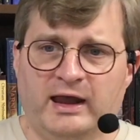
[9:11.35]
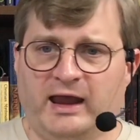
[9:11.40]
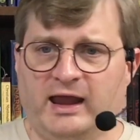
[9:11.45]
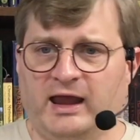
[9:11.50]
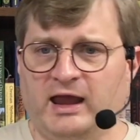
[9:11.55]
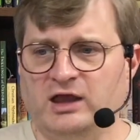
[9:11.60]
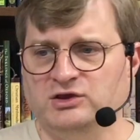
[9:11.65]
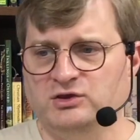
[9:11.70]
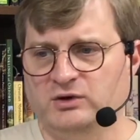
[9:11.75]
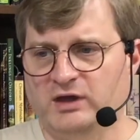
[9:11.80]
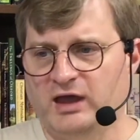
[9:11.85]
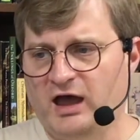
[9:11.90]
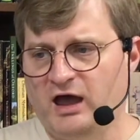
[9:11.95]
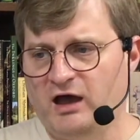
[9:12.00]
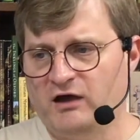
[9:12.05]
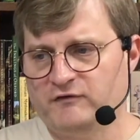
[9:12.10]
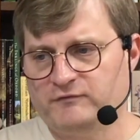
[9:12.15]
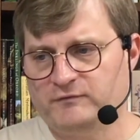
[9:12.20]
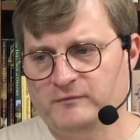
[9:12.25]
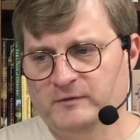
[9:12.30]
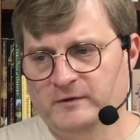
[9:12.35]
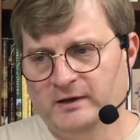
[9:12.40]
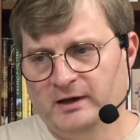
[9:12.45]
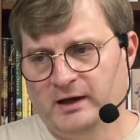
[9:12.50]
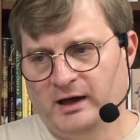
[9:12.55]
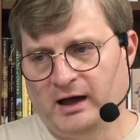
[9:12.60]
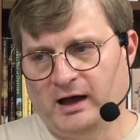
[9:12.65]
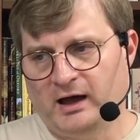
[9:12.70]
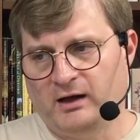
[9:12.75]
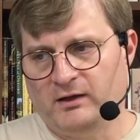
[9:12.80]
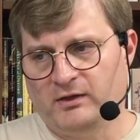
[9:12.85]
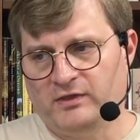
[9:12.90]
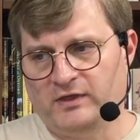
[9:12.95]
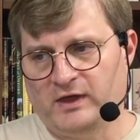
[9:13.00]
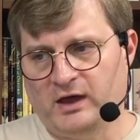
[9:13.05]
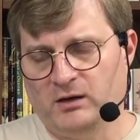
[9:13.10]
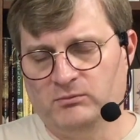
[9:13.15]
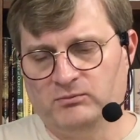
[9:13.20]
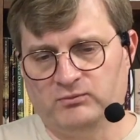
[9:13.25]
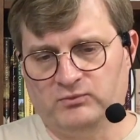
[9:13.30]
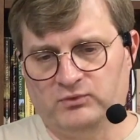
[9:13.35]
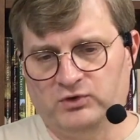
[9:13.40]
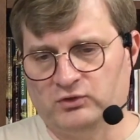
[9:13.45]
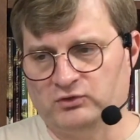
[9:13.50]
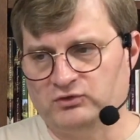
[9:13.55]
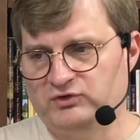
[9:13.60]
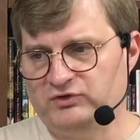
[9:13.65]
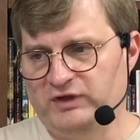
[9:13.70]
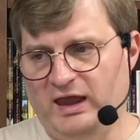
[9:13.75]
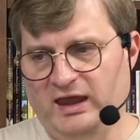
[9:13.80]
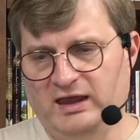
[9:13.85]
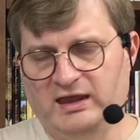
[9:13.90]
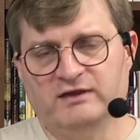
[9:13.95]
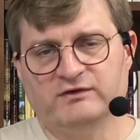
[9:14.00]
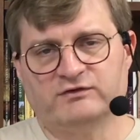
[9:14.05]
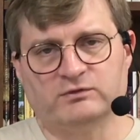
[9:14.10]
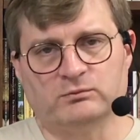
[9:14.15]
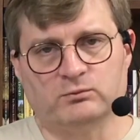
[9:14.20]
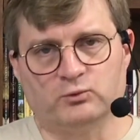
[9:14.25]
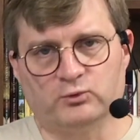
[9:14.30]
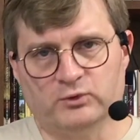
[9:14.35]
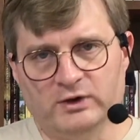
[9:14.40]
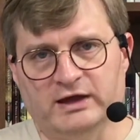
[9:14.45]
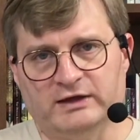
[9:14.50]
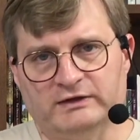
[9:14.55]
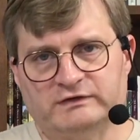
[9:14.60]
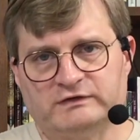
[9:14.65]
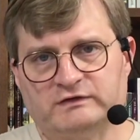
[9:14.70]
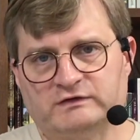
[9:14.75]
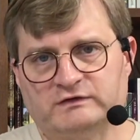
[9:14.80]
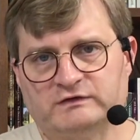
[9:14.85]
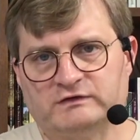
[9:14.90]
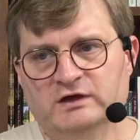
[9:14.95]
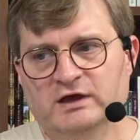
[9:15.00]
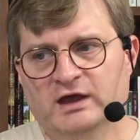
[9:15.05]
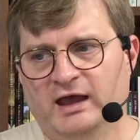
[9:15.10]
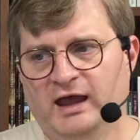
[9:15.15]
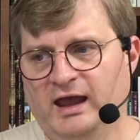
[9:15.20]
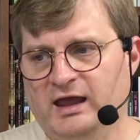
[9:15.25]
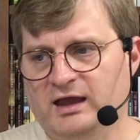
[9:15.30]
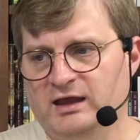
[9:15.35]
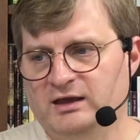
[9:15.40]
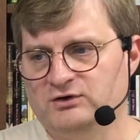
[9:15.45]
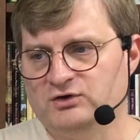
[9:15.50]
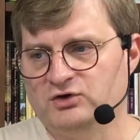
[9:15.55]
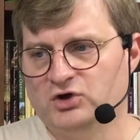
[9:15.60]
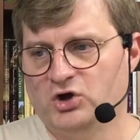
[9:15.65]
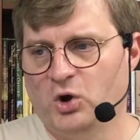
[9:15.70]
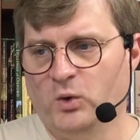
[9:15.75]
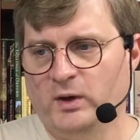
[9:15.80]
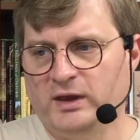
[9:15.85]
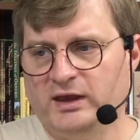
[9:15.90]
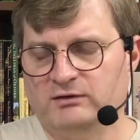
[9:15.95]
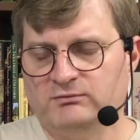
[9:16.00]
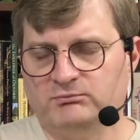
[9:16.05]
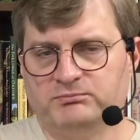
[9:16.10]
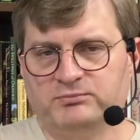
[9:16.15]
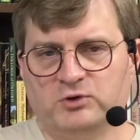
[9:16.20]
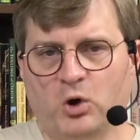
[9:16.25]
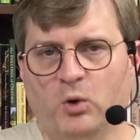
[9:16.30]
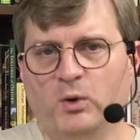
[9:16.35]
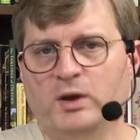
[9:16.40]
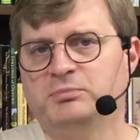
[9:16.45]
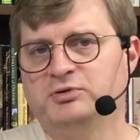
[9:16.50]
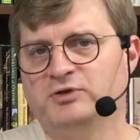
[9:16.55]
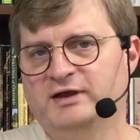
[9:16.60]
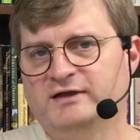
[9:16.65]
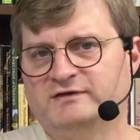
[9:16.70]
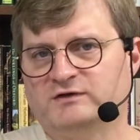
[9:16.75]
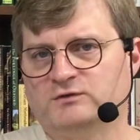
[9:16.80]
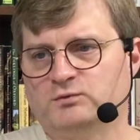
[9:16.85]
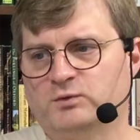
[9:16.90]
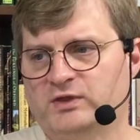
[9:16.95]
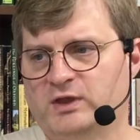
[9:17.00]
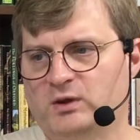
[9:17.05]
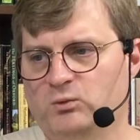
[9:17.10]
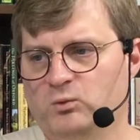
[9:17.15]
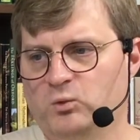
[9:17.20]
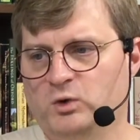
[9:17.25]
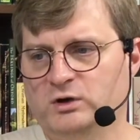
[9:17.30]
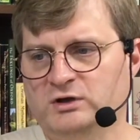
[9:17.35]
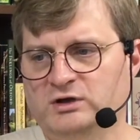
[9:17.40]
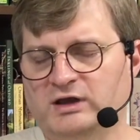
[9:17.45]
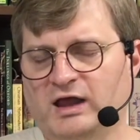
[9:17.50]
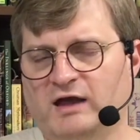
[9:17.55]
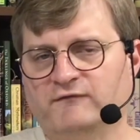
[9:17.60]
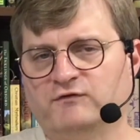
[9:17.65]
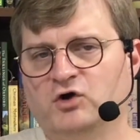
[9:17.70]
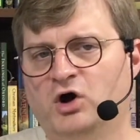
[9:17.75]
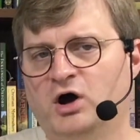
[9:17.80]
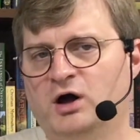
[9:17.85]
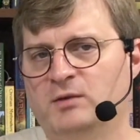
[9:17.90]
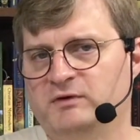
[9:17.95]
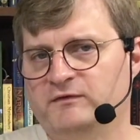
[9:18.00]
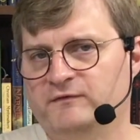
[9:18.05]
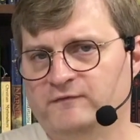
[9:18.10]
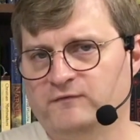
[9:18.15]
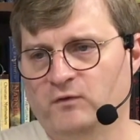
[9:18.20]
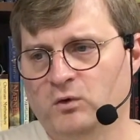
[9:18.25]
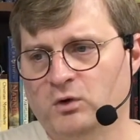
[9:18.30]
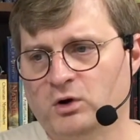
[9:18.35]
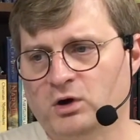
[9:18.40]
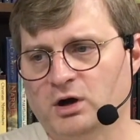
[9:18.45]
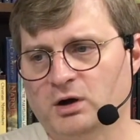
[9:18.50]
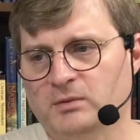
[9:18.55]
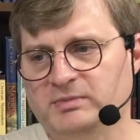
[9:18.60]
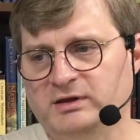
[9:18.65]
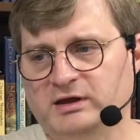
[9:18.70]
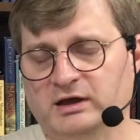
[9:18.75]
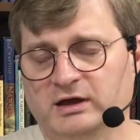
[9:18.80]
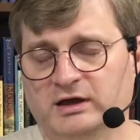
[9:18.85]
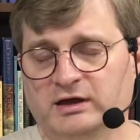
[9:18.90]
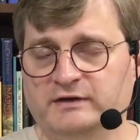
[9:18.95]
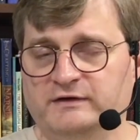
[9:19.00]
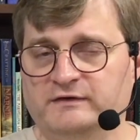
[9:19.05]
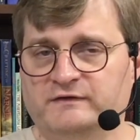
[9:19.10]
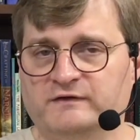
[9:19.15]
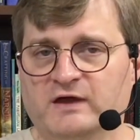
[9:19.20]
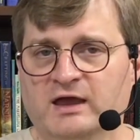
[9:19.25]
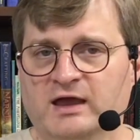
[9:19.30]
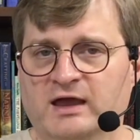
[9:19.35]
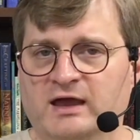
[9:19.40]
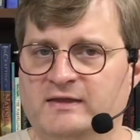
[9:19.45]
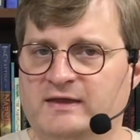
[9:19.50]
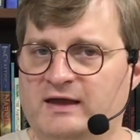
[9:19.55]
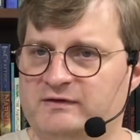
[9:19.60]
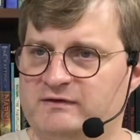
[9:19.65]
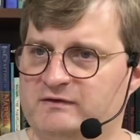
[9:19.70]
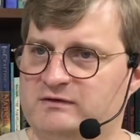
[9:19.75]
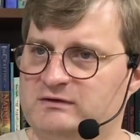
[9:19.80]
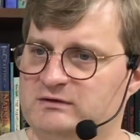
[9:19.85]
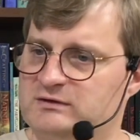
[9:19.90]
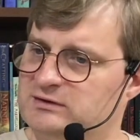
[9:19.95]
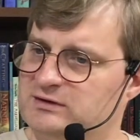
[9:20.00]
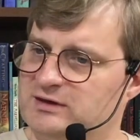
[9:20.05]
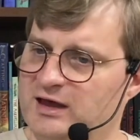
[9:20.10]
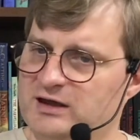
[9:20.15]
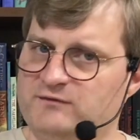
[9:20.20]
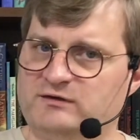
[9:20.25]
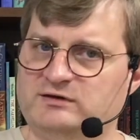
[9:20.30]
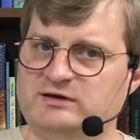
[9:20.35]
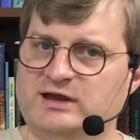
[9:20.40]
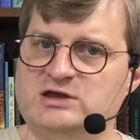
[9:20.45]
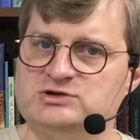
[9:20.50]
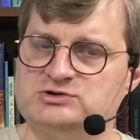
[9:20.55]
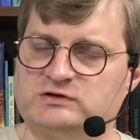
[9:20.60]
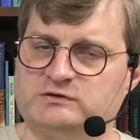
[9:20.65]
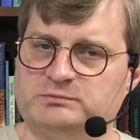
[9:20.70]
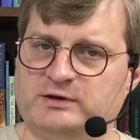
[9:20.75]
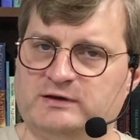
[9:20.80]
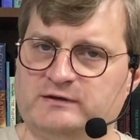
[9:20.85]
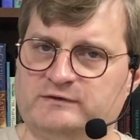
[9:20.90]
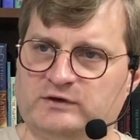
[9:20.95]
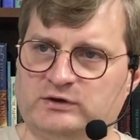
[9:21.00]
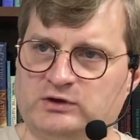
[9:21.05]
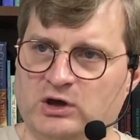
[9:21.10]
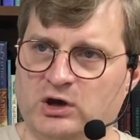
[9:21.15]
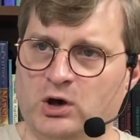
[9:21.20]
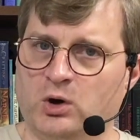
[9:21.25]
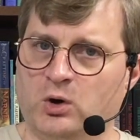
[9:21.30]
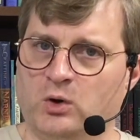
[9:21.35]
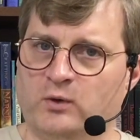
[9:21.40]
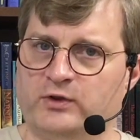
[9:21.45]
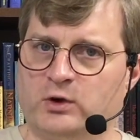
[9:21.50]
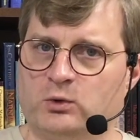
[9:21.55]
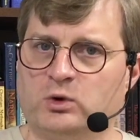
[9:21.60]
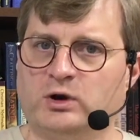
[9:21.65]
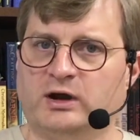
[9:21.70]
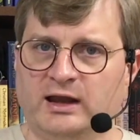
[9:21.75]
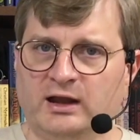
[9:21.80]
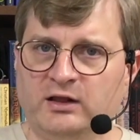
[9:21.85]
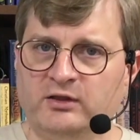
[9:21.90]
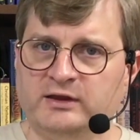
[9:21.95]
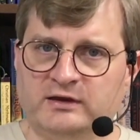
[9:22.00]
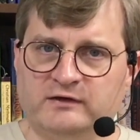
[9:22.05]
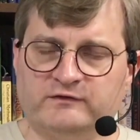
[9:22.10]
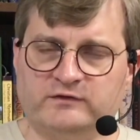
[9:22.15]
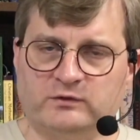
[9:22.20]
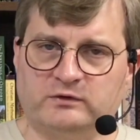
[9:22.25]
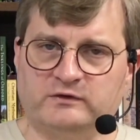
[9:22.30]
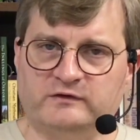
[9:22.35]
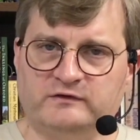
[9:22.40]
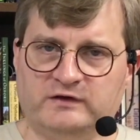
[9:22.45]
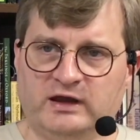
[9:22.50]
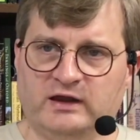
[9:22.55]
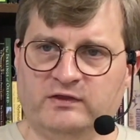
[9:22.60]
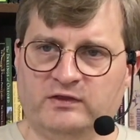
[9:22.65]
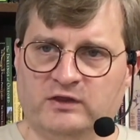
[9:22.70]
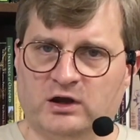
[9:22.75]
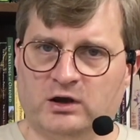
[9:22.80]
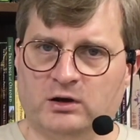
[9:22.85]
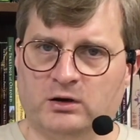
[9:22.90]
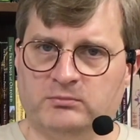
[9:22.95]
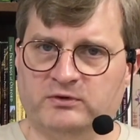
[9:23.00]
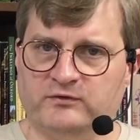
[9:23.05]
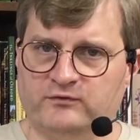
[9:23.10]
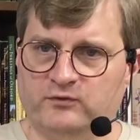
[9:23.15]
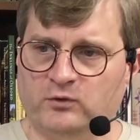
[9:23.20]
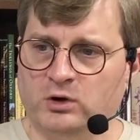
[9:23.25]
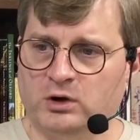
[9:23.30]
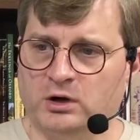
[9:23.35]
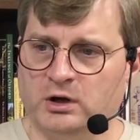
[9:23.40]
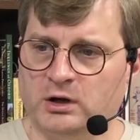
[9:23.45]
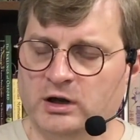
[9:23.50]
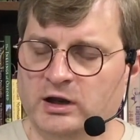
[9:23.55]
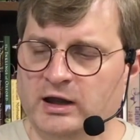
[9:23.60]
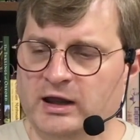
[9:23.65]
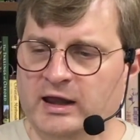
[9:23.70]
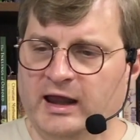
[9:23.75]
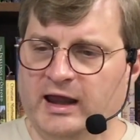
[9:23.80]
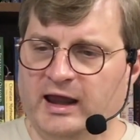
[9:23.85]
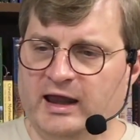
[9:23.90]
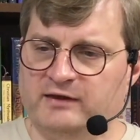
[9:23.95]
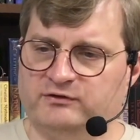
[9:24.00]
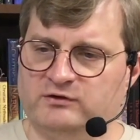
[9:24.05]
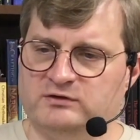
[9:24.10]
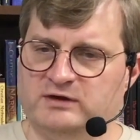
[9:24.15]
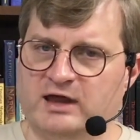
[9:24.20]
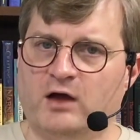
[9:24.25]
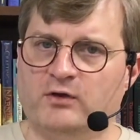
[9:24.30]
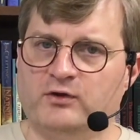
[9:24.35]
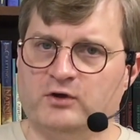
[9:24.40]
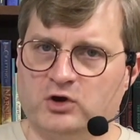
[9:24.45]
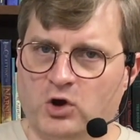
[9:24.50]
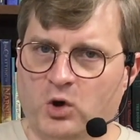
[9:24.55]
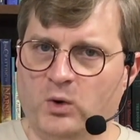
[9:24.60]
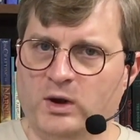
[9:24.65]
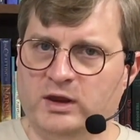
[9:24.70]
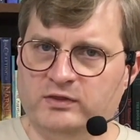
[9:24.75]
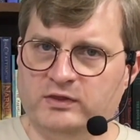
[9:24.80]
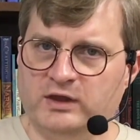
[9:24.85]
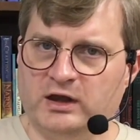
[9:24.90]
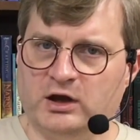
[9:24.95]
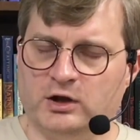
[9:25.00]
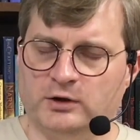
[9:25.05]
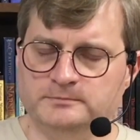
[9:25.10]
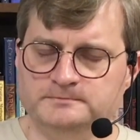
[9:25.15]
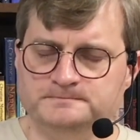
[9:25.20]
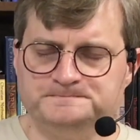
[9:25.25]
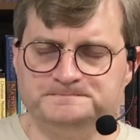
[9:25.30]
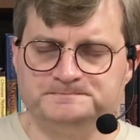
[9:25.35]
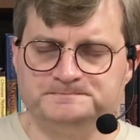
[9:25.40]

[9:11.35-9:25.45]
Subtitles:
And you have them, taking some risks and going places where they wouldn't have gone before, because that's kind of a dangerous place to go. There were aliens that were seen there before. And so now they're going there